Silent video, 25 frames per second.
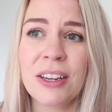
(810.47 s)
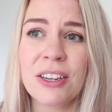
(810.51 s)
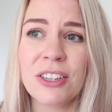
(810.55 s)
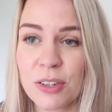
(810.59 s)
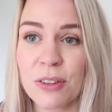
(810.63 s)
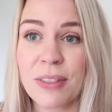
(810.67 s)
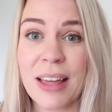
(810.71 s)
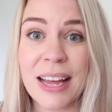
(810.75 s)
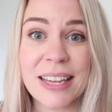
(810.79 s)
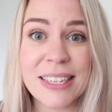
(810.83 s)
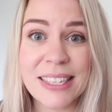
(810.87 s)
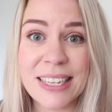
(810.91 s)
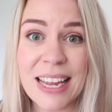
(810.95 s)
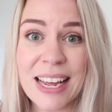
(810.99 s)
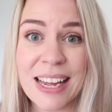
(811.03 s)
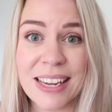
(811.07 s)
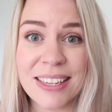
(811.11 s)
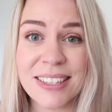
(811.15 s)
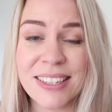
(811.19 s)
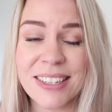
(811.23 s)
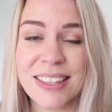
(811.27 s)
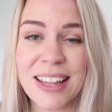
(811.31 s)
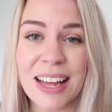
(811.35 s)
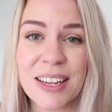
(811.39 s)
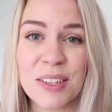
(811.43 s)
So that's
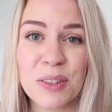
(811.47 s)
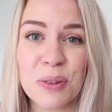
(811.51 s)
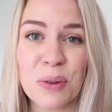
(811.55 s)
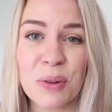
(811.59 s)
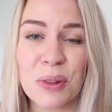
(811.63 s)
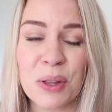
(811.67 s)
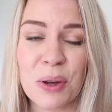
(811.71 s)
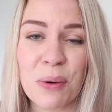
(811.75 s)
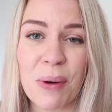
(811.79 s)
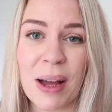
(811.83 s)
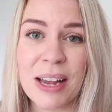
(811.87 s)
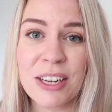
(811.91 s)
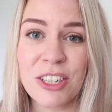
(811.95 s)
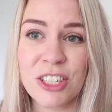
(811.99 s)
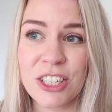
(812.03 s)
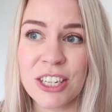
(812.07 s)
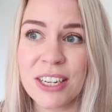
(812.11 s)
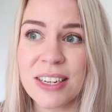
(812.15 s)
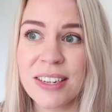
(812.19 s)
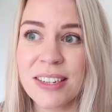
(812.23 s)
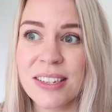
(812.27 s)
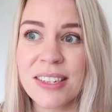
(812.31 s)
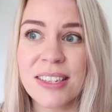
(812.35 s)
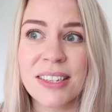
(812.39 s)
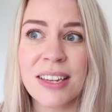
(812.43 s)
it, that's all the
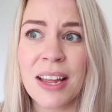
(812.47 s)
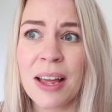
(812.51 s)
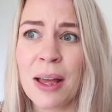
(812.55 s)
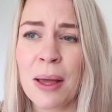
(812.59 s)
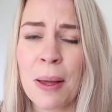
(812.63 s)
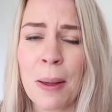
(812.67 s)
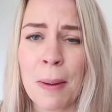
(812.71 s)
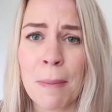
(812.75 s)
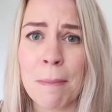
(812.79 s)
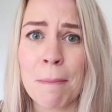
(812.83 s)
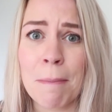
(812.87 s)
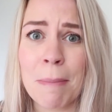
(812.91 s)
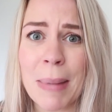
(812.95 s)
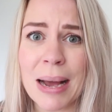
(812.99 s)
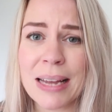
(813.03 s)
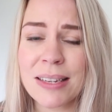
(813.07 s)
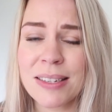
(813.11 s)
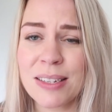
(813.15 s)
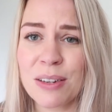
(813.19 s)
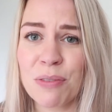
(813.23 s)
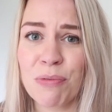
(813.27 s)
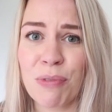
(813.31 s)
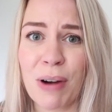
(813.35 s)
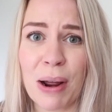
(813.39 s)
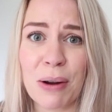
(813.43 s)
questions.
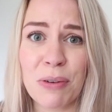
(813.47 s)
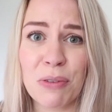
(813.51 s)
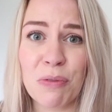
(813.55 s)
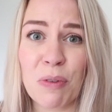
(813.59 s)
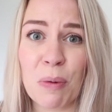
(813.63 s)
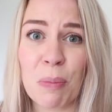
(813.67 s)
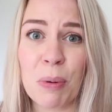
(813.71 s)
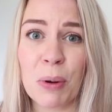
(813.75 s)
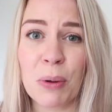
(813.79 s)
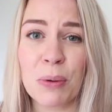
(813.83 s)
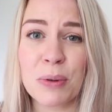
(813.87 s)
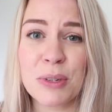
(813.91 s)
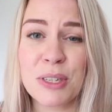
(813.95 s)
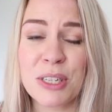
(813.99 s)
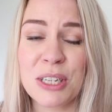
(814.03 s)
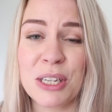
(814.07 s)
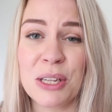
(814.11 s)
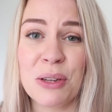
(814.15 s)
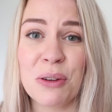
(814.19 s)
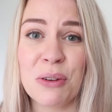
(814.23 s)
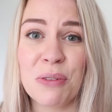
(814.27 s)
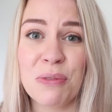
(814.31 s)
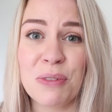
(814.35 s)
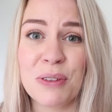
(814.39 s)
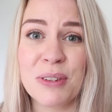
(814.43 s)
Massive round of applause
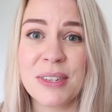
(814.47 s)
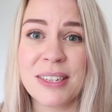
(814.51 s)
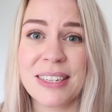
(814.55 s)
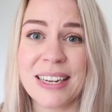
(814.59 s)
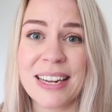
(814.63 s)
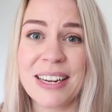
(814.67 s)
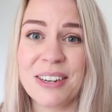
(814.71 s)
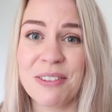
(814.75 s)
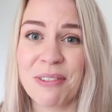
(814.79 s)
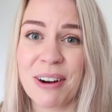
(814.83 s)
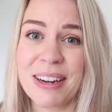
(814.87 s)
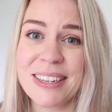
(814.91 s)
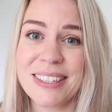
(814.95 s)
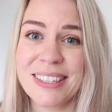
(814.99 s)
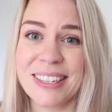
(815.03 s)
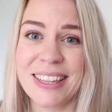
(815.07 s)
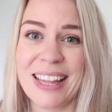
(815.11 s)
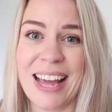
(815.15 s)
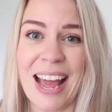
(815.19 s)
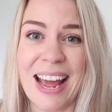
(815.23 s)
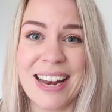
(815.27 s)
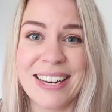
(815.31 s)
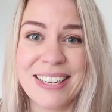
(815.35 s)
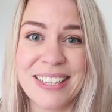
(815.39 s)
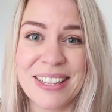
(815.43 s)
to you if you stayed right till
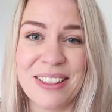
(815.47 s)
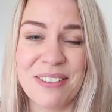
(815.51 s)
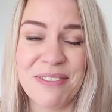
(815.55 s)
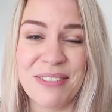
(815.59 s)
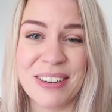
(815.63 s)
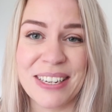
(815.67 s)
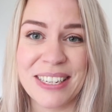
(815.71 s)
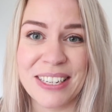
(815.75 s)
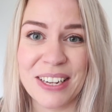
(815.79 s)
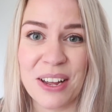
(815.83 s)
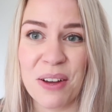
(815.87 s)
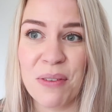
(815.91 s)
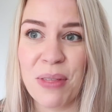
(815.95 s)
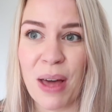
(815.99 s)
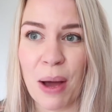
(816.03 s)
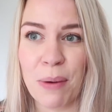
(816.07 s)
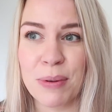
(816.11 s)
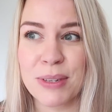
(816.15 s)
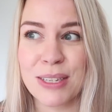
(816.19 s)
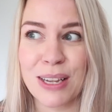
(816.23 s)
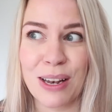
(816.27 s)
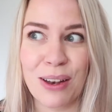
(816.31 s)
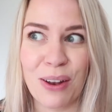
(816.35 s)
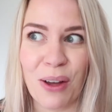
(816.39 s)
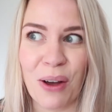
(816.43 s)
the end of the video. That
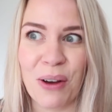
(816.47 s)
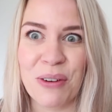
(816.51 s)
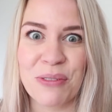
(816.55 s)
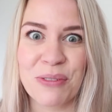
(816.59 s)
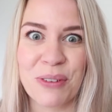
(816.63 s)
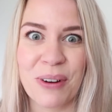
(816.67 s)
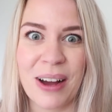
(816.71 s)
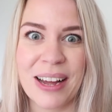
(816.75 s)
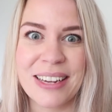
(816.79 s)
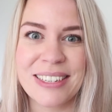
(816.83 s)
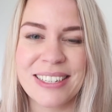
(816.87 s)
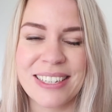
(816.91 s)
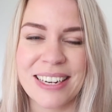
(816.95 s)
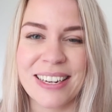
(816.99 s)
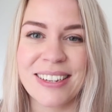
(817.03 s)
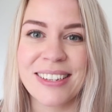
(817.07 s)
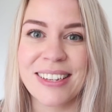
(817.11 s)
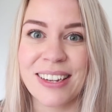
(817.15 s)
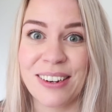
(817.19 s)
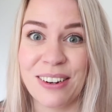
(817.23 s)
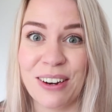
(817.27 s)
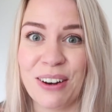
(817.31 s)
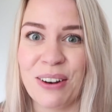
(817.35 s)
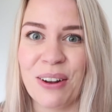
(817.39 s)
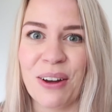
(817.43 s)
was a lot of
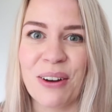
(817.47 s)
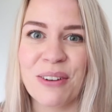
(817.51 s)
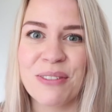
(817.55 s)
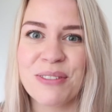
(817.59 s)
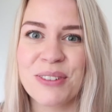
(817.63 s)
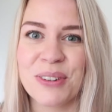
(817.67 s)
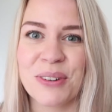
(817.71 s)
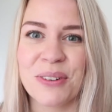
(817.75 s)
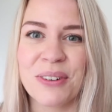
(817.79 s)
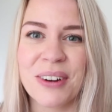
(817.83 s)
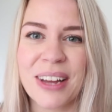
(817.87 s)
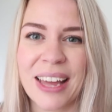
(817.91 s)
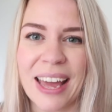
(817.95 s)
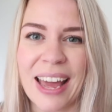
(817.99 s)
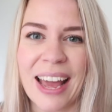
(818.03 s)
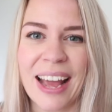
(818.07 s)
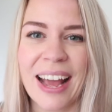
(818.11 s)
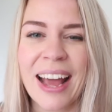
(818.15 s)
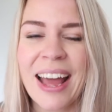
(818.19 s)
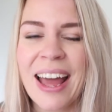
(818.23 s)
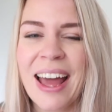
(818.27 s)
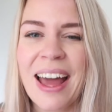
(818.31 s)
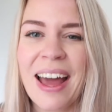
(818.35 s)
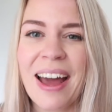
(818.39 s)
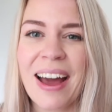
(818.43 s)
questions and a lot of
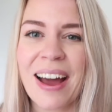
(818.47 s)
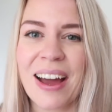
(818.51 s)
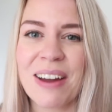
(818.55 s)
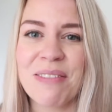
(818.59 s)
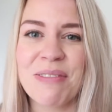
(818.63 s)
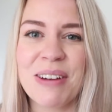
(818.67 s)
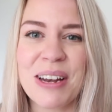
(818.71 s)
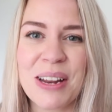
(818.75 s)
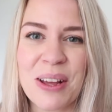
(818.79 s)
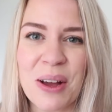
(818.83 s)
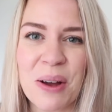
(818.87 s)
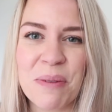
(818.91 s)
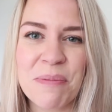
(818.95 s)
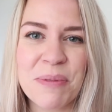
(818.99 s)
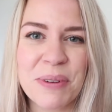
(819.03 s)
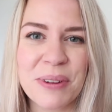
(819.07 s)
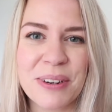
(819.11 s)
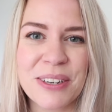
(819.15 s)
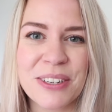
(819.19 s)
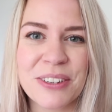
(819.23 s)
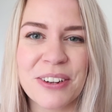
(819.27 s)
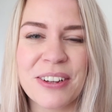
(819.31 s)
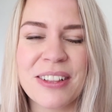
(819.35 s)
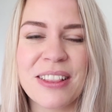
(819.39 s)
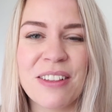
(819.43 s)
talking. I really hope you
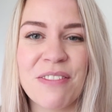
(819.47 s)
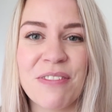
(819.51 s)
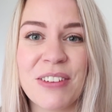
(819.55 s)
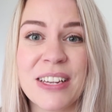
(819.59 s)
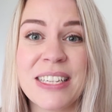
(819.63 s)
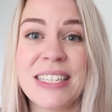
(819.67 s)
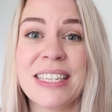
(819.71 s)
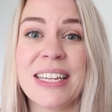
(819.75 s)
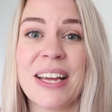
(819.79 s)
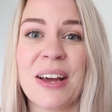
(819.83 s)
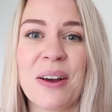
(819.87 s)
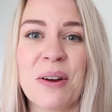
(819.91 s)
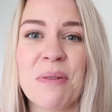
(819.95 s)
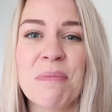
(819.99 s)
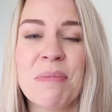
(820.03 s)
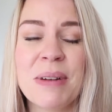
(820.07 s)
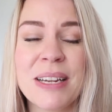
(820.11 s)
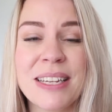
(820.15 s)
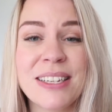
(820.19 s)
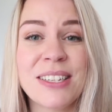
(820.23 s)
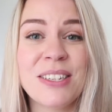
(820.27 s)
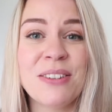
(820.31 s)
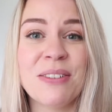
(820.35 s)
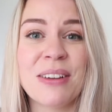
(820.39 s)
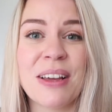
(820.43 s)
enjoyed the video.
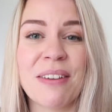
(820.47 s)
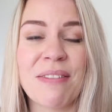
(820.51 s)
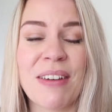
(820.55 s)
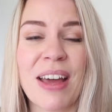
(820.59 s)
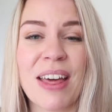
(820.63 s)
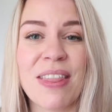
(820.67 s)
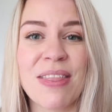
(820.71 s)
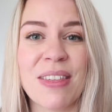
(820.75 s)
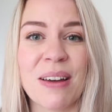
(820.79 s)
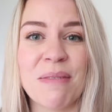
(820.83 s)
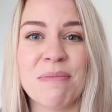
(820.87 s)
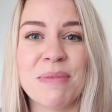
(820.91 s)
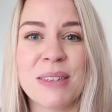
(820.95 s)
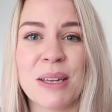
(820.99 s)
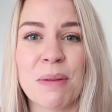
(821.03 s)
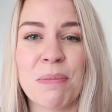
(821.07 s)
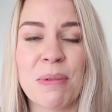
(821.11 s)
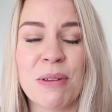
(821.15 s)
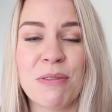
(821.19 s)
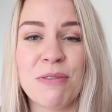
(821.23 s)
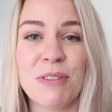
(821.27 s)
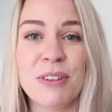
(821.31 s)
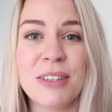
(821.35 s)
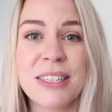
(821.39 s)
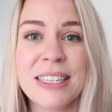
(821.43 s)
Please do give it a thumbs
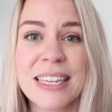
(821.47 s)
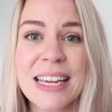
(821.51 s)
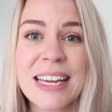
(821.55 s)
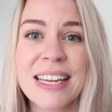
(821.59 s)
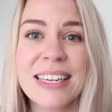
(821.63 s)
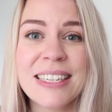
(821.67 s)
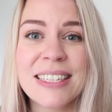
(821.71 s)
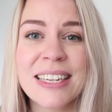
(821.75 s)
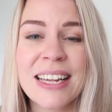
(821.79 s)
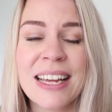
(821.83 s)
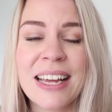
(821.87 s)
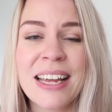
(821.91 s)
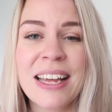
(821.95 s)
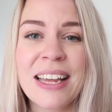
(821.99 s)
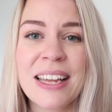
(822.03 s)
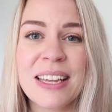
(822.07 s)
up if you did.